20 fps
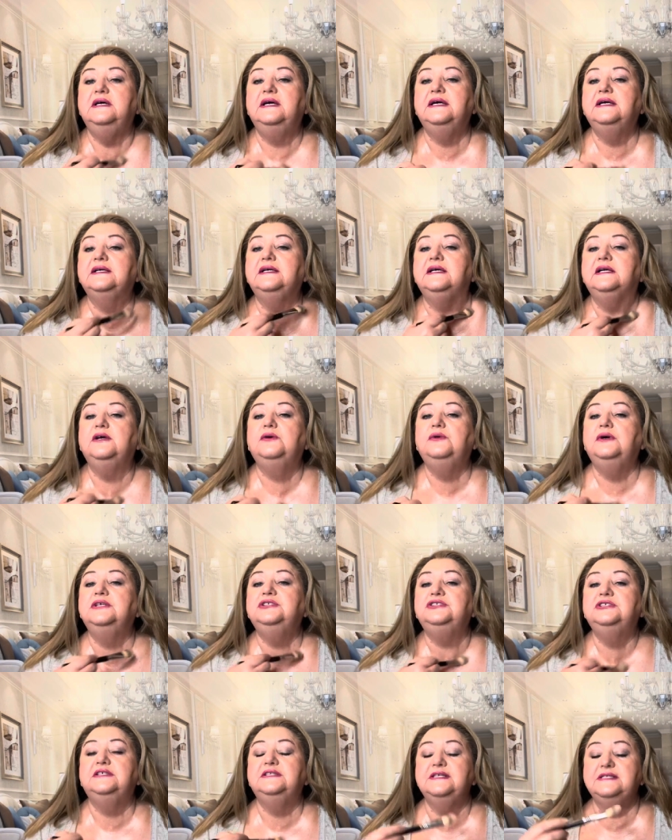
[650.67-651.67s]
I can go
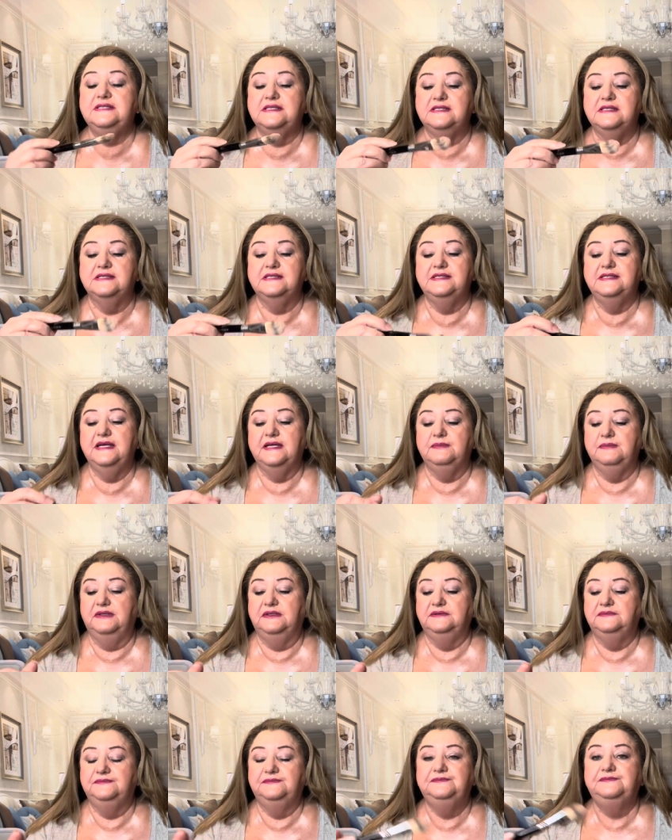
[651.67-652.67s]
wash it. This is a
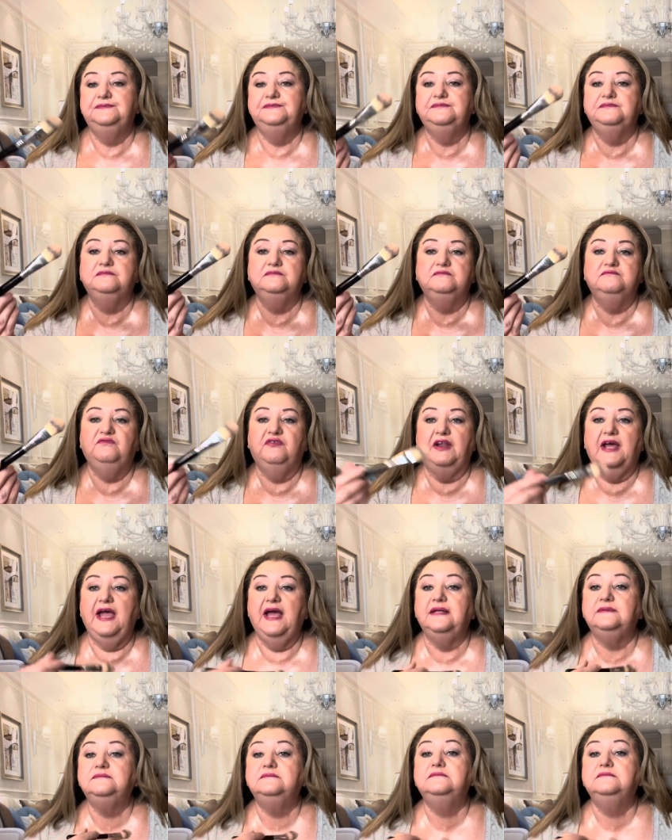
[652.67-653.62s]
Sigma flat.